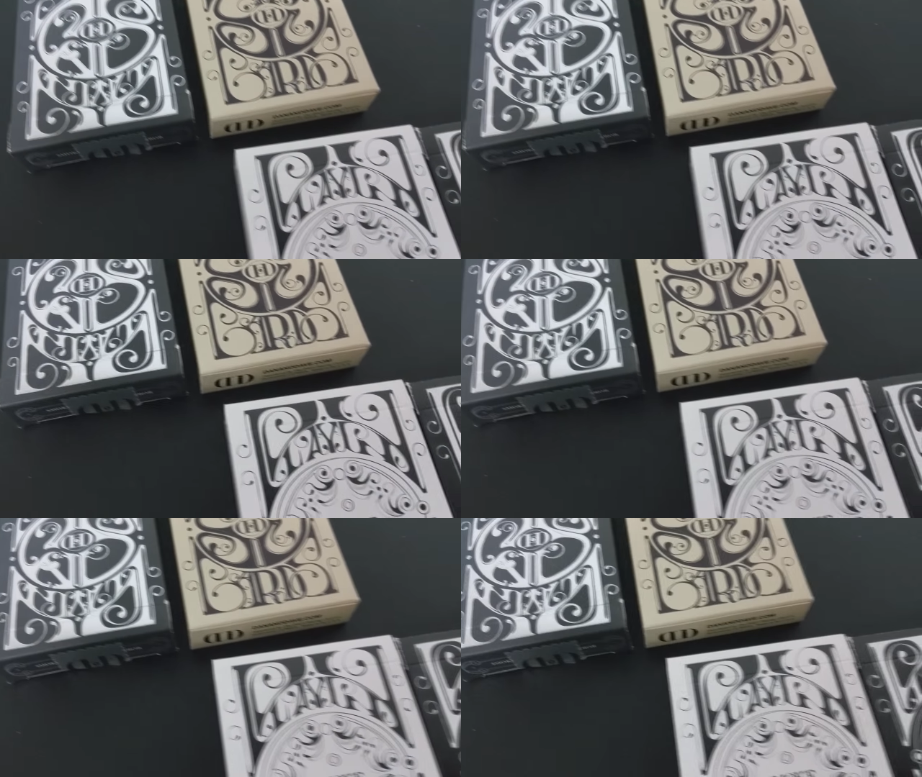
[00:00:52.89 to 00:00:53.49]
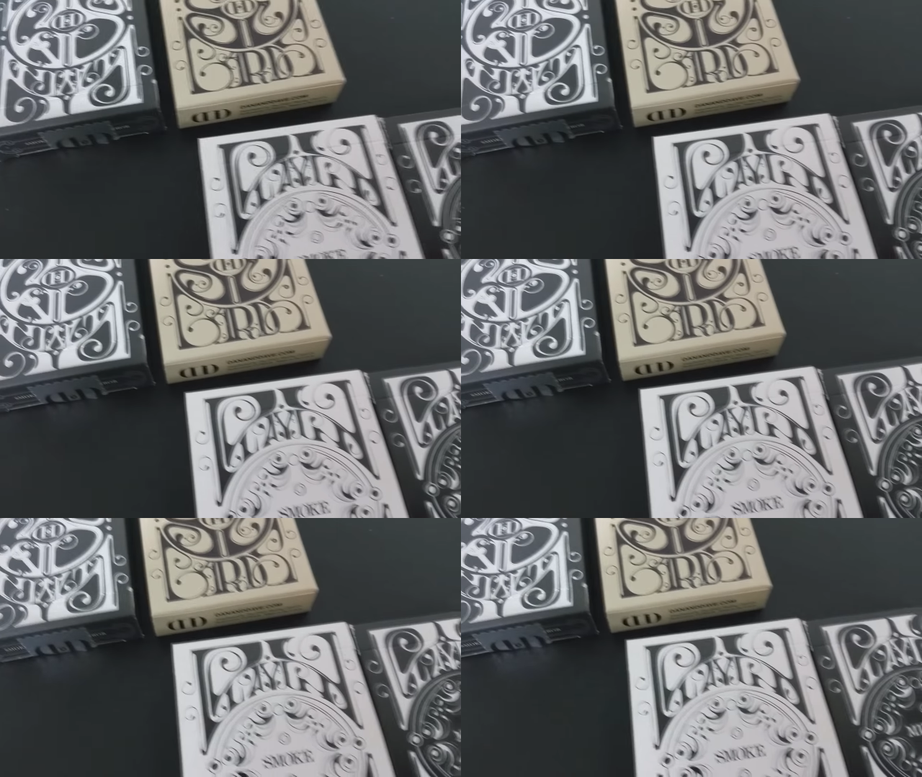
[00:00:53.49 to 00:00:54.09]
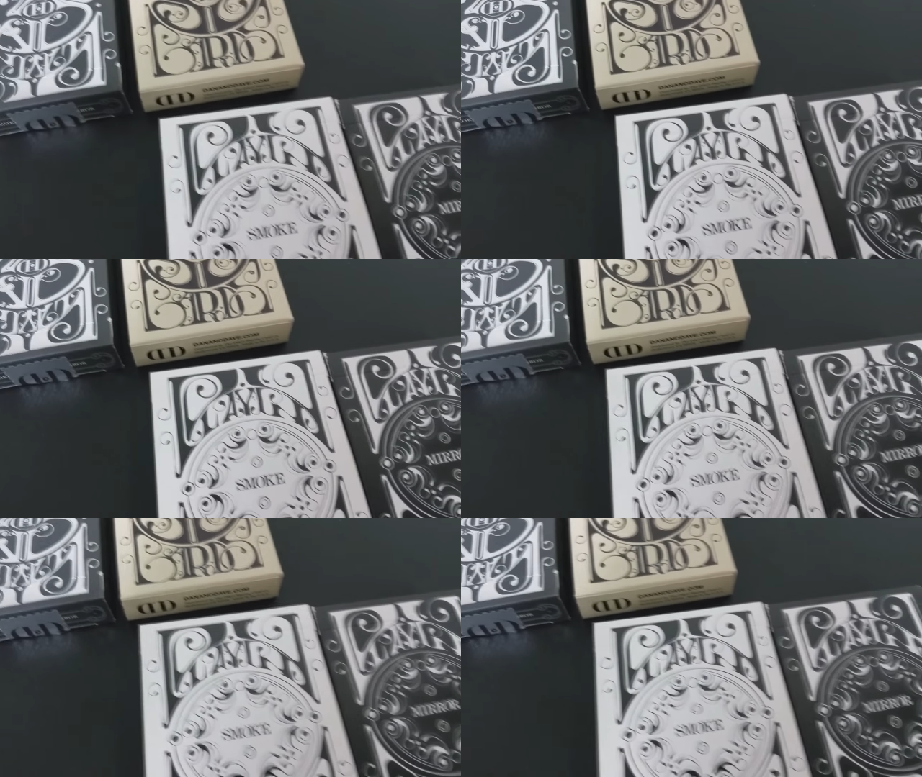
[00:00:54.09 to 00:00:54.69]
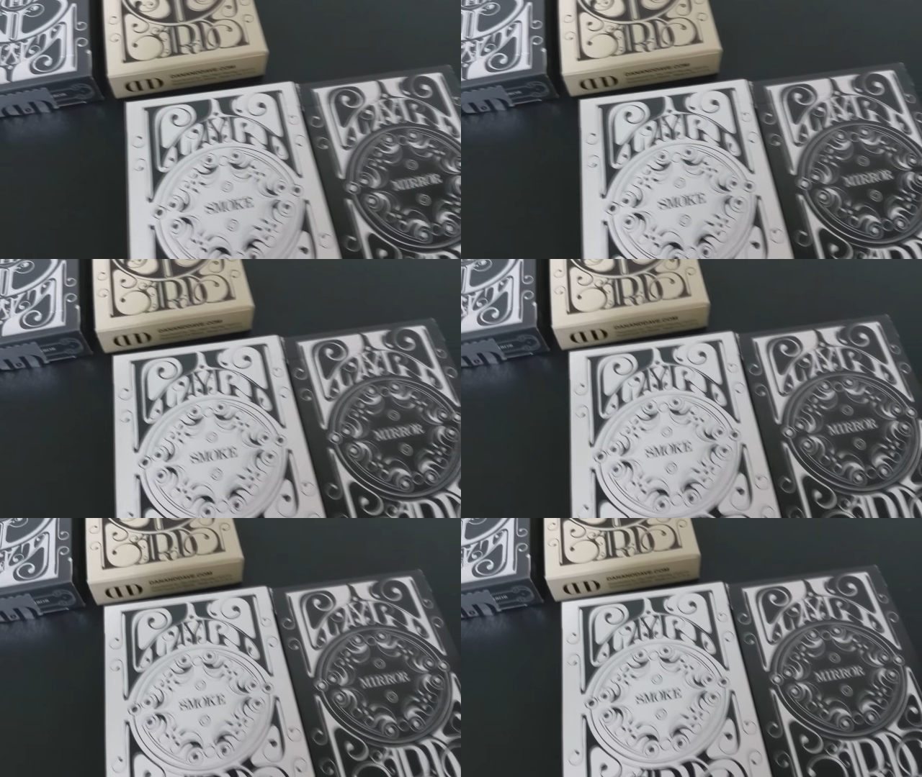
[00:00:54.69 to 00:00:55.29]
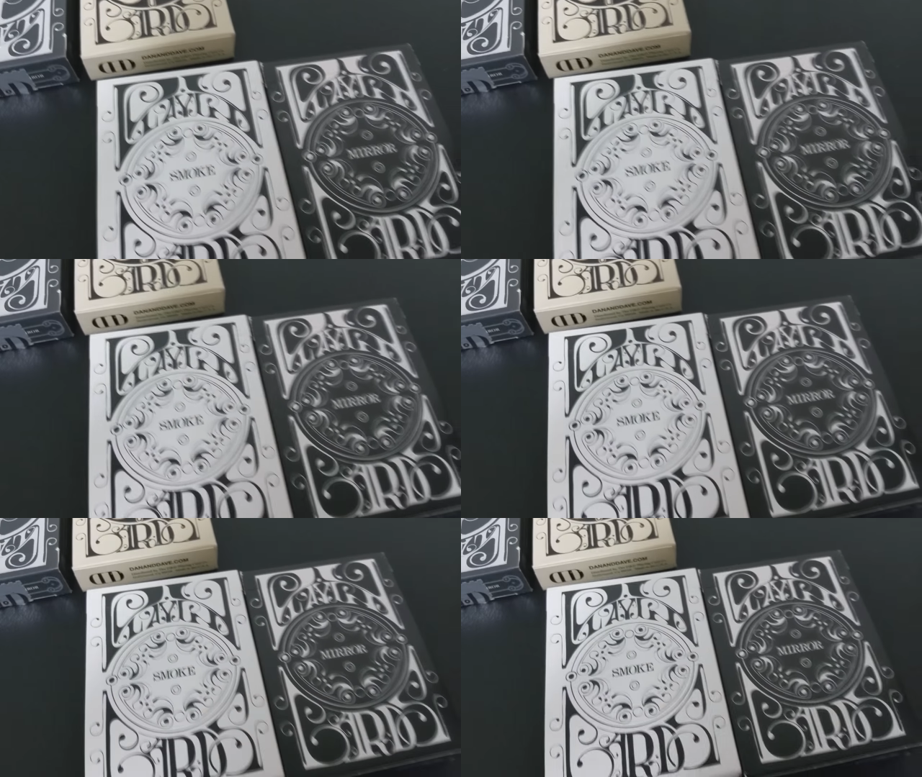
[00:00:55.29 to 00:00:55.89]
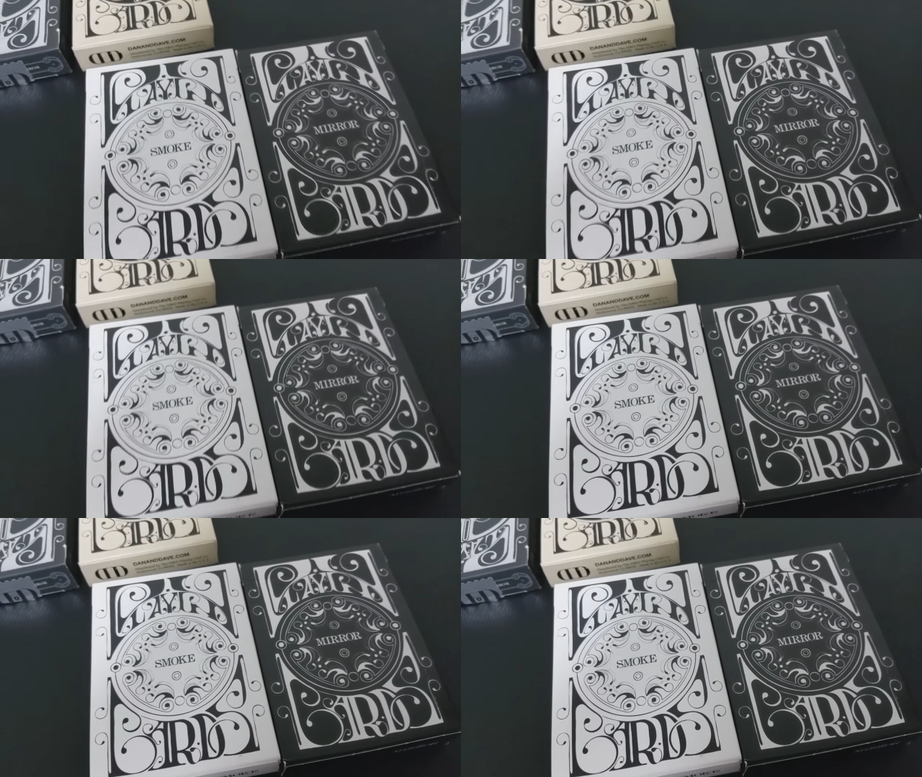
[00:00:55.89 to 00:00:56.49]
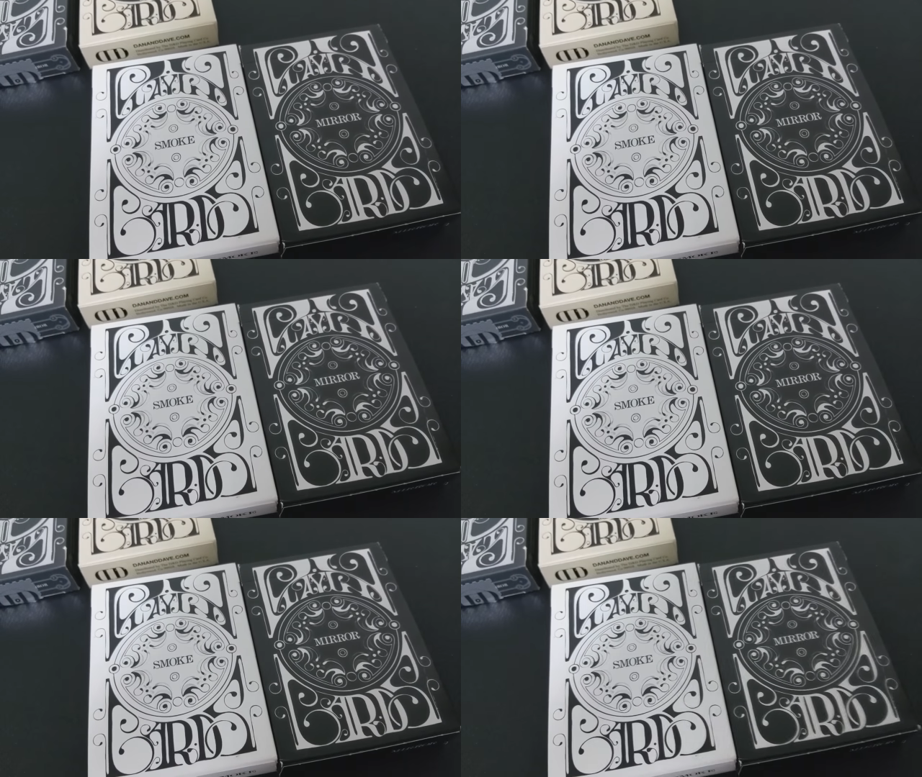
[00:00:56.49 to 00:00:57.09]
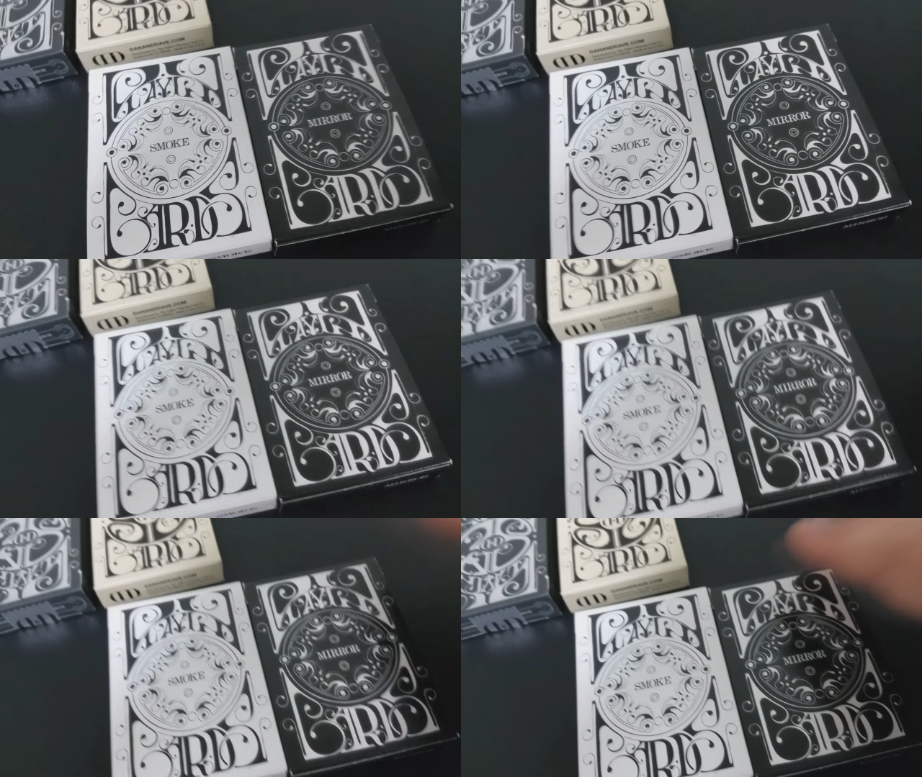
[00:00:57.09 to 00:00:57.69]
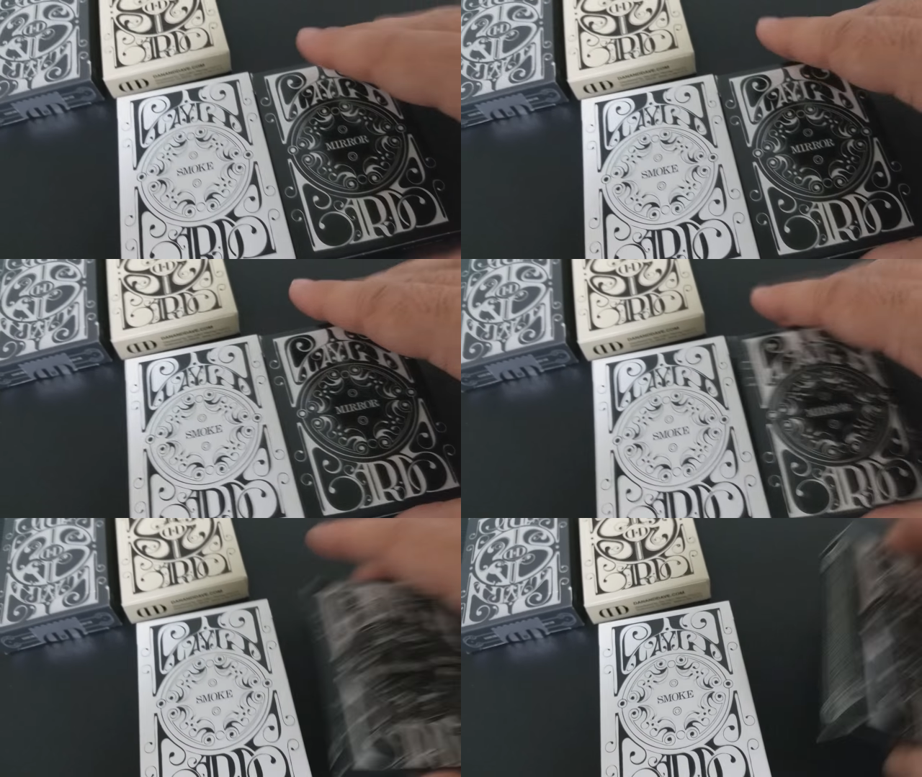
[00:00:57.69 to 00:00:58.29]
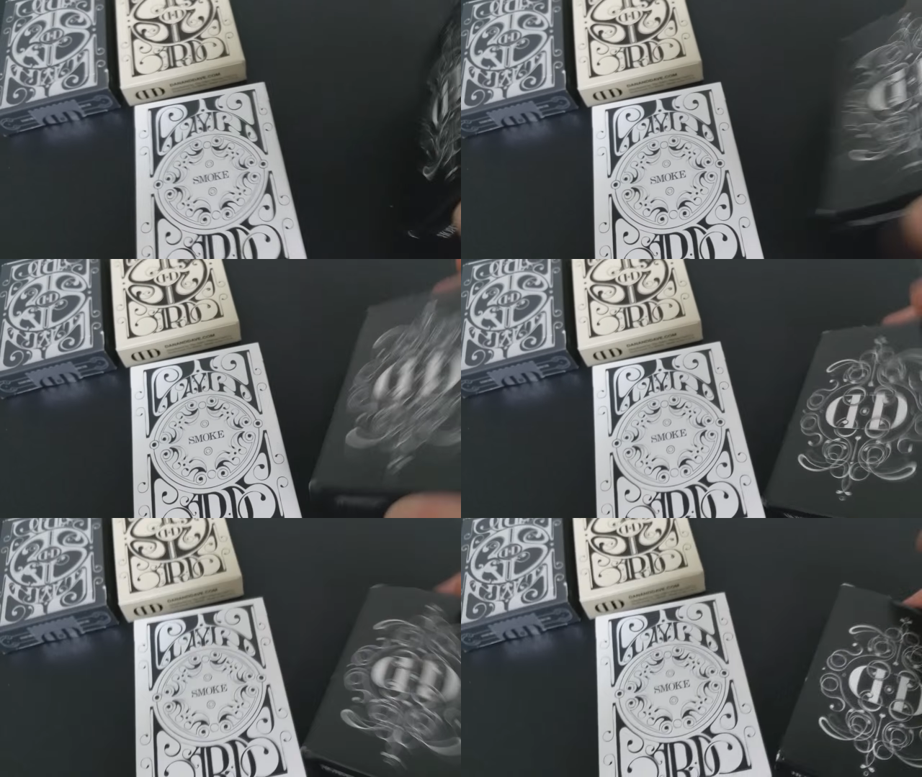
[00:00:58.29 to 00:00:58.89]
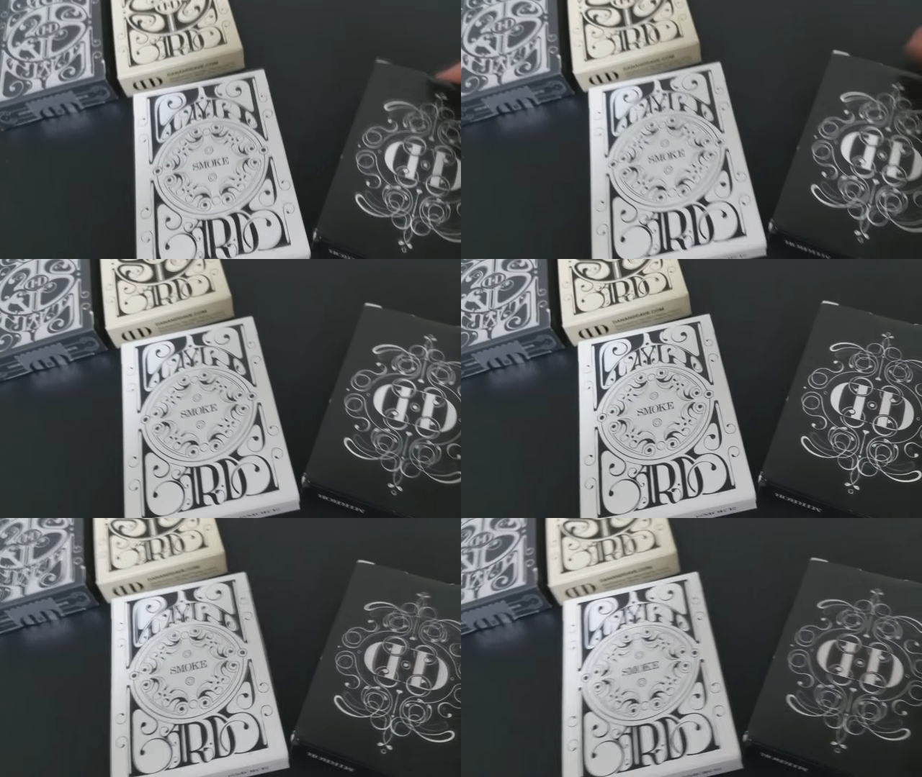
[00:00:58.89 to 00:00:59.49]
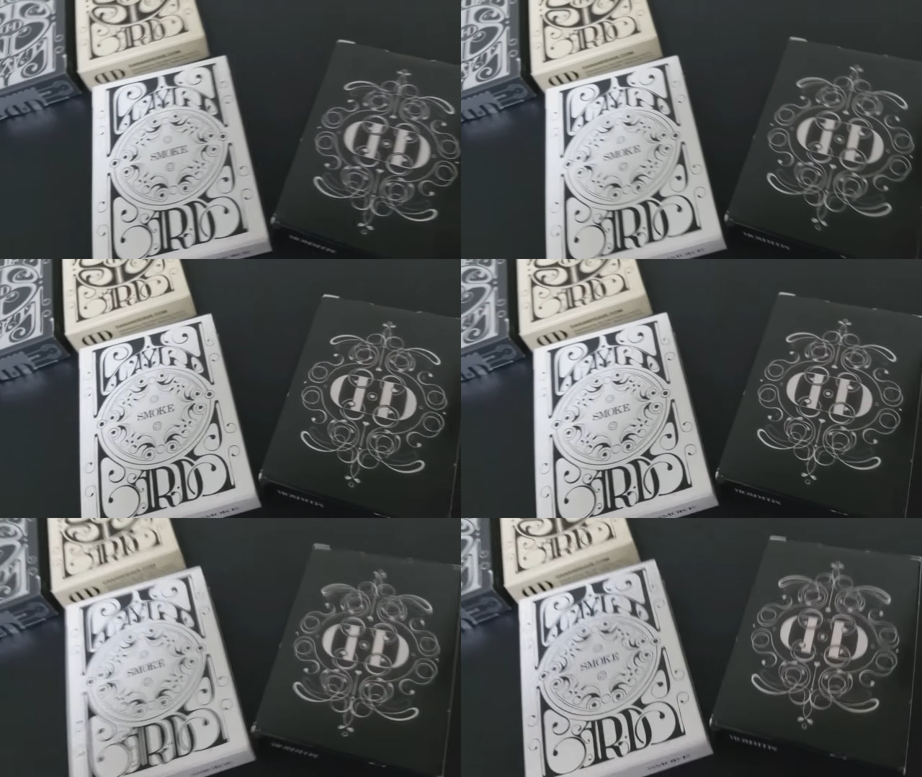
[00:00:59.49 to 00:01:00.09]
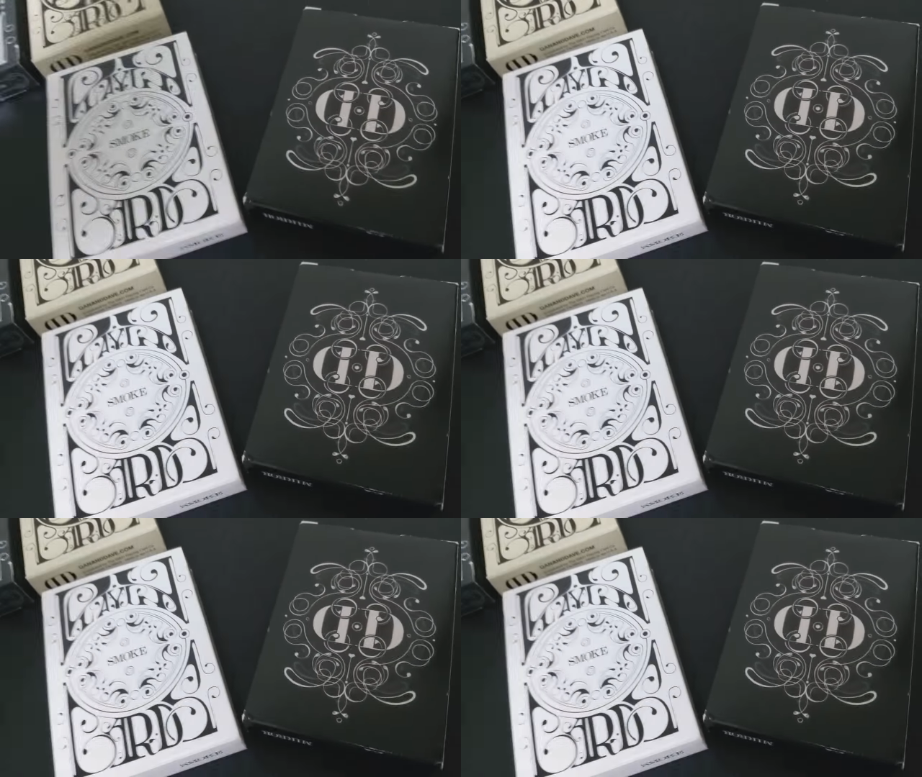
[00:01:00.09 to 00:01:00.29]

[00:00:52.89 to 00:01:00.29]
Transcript: No face is visible, so there are no lips to read.